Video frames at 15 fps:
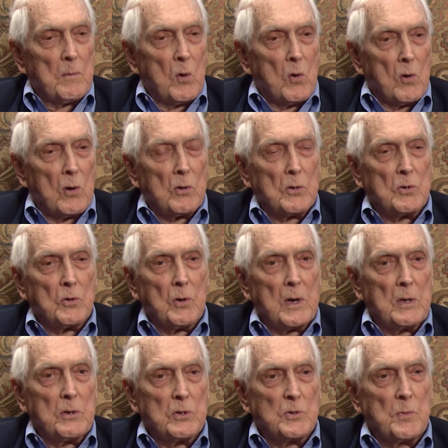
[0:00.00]
more
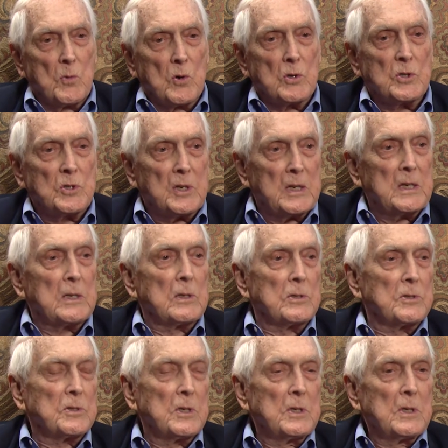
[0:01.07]
train there's more
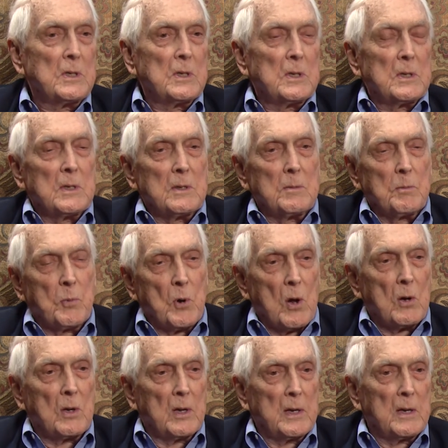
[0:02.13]
skills
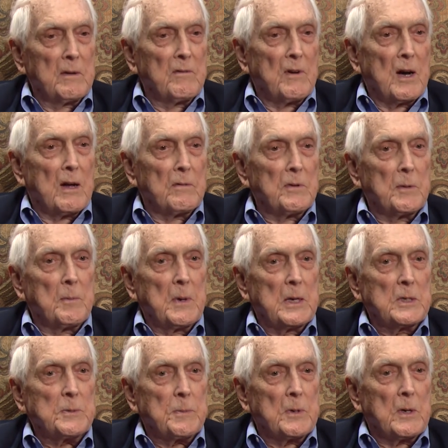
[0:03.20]
broadly involved in
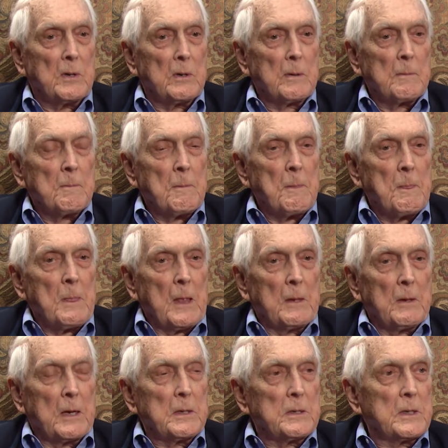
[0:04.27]
baseball,
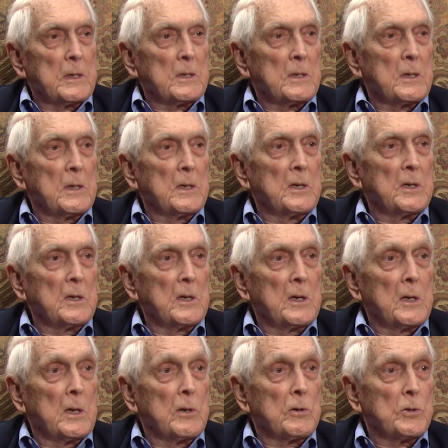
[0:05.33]
I think, than in,
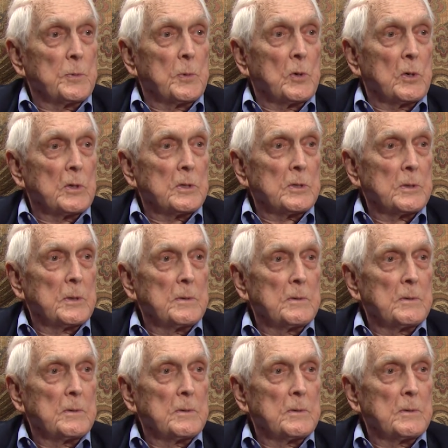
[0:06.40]
in other sports.